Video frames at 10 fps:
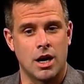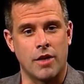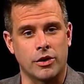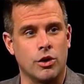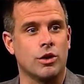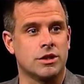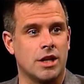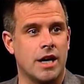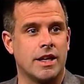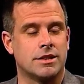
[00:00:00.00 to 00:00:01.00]
On the girls'
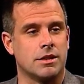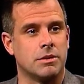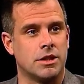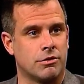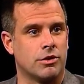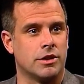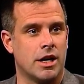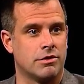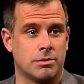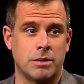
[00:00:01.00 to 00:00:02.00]
side, that's a little bit different. You
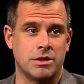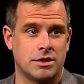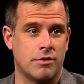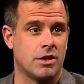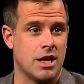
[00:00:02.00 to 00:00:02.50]
have sometimes the seventh,